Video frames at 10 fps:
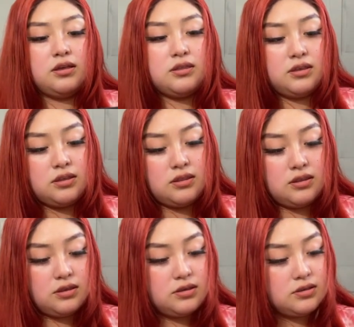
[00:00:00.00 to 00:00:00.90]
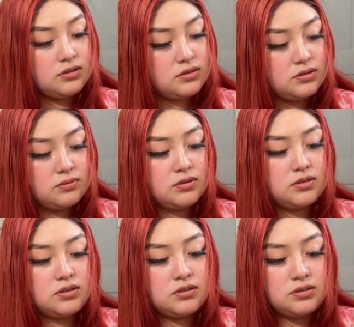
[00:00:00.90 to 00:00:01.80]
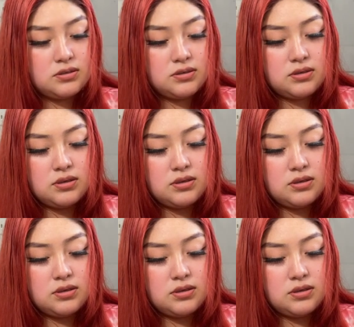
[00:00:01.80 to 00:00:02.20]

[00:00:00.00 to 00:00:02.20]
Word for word: And then this, what is this?